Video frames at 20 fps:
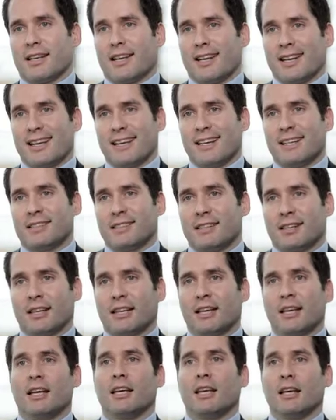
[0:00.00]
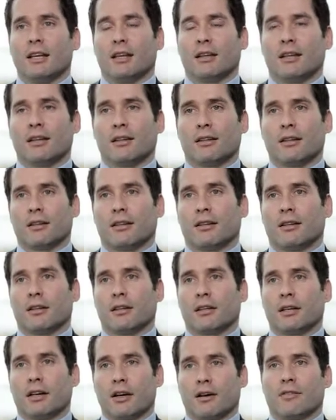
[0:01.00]
It is key
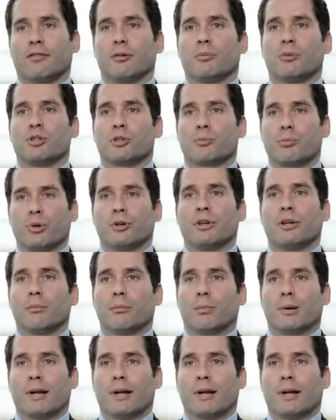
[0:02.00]
that the governments put in